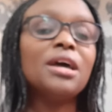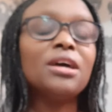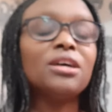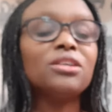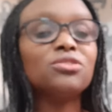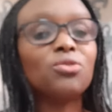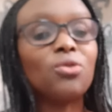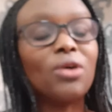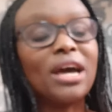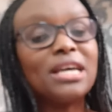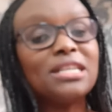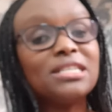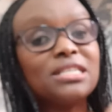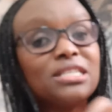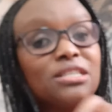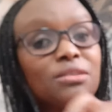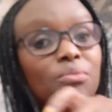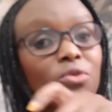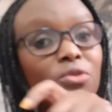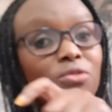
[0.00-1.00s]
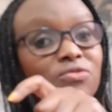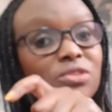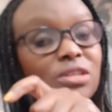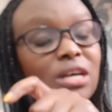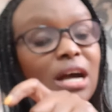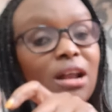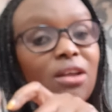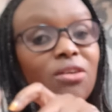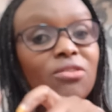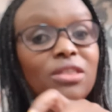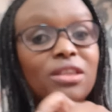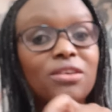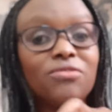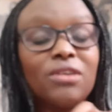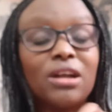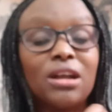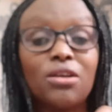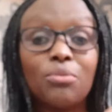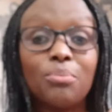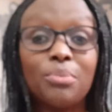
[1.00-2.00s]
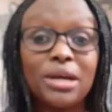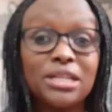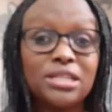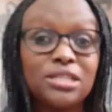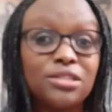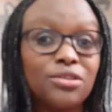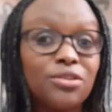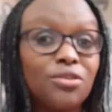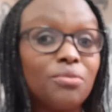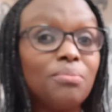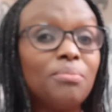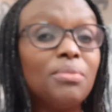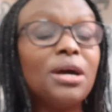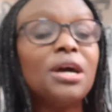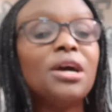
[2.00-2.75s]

So as it moves along the fallopian tube,